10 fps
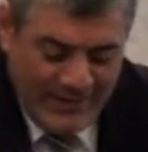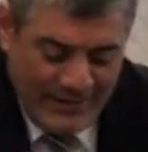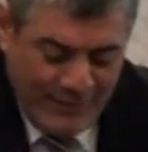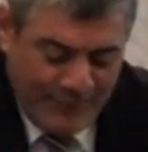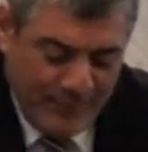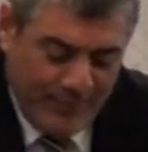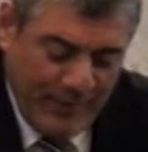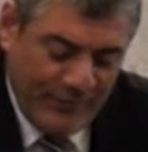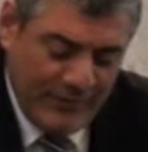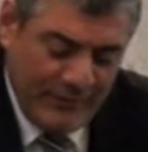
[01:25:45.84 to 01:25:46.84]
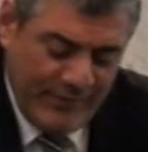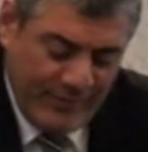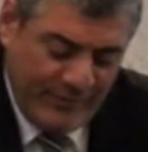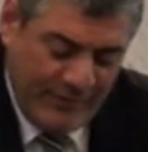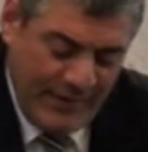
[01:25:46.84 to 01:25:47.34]
if a person is
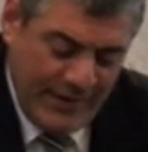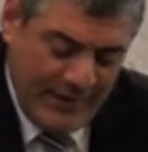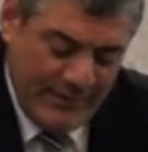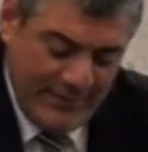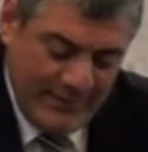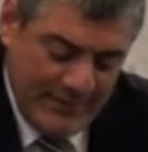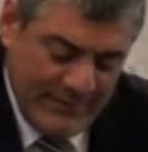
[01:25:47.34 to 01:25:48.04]
a sin,